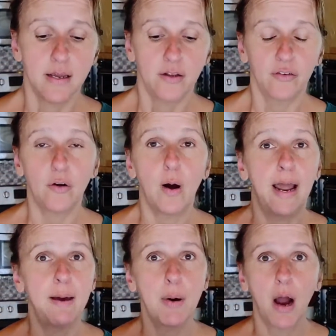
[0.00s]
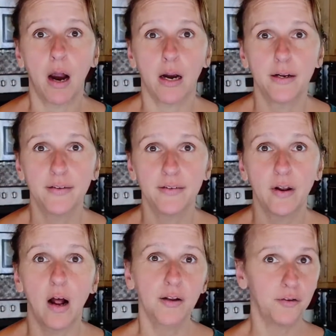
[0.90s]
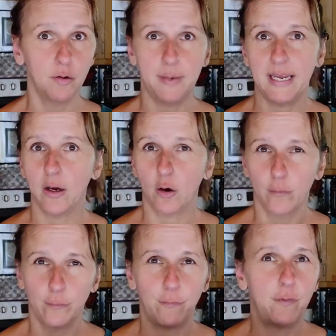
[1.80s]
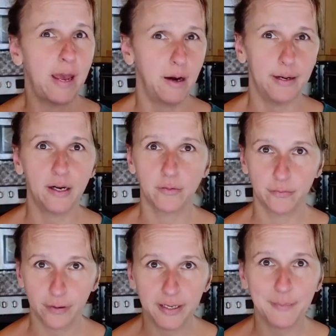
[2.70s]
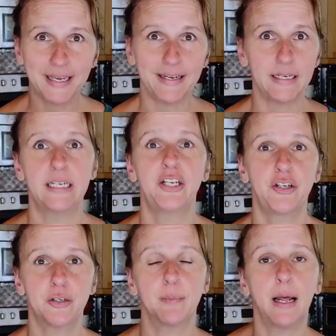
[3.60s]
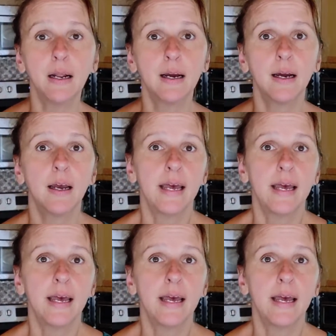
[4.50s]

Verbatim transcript: So hemp hearts also make very creamy and delicious milk.